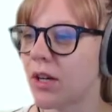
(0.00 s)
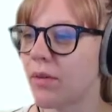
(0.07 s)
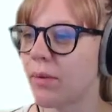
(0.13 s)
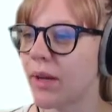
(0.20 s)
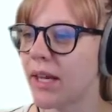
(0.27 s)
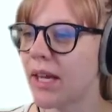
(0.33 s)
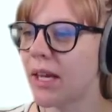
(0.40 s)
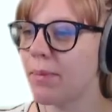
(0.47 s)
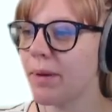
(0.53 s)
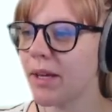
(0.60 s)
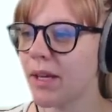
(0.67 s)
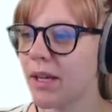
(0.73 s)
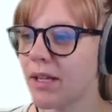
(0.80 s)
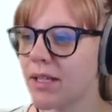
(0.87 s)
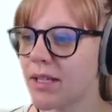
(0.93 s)
if we keep
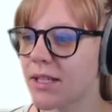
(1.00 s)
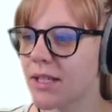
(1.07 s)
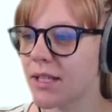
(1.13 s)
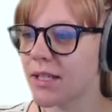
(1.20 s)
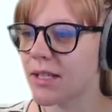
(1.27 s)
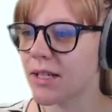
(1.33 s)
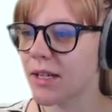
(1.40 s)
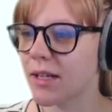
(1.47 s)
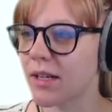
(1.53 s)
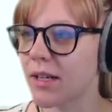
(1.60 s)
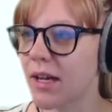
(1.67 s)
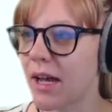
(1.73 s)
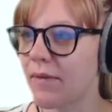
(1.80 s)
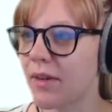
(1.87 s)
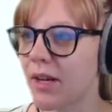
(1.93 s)
it consistent
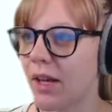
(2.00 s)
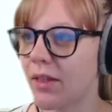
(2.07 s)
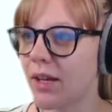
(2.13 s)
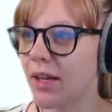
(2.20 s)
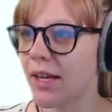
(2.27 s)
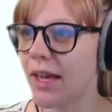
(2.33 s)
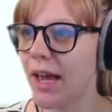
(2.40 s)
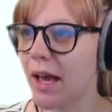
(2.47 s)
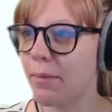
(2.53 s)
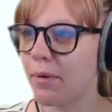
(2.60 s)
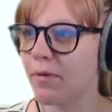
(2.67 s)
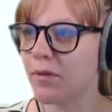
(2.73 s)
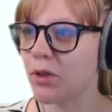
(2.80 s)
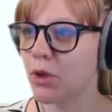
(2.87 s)
and have another gap of